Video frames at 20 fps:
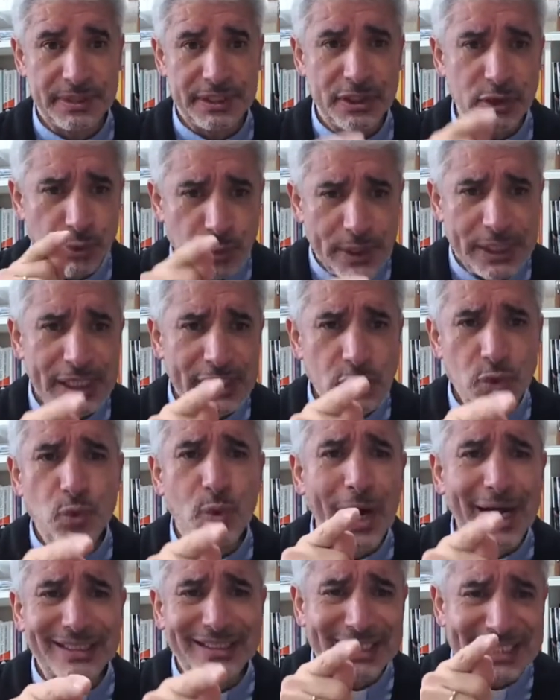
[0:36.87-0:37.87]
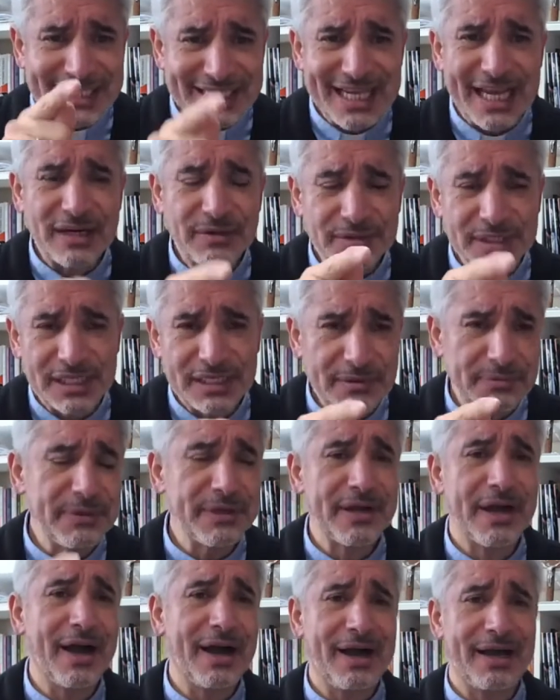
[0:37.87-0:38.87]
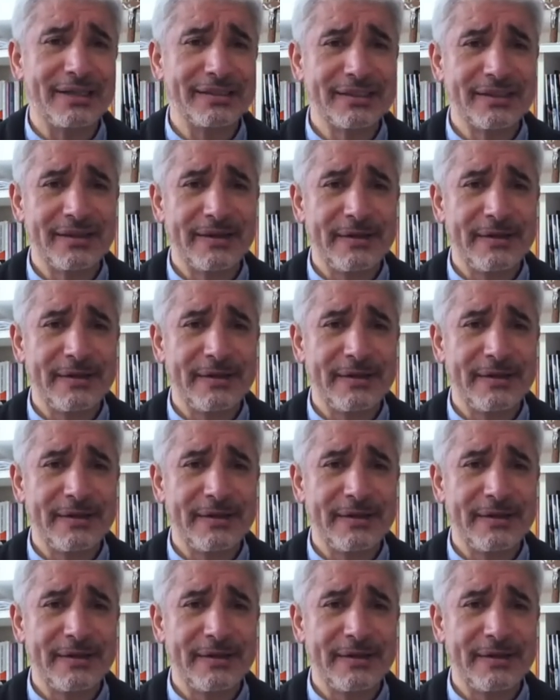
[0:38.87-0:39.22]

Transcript: Is really you are the Son of the living God?